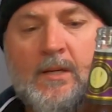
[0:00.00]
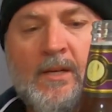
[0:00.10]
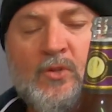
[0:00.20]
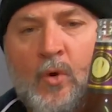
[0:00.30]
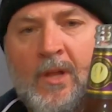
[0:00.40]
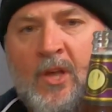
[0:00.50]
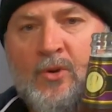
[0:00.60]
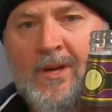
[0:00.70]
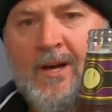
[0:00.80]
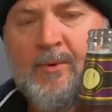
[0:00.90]
It's quite
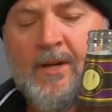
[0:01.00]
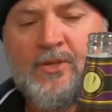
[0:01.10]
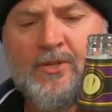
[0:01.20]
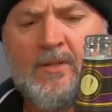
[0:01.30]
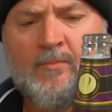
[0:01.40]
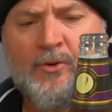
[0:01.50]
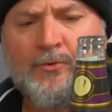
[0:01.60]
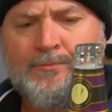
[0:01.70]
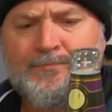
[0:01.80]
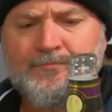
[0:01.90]
low carbonation in the
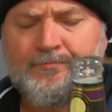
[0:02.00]
bottle.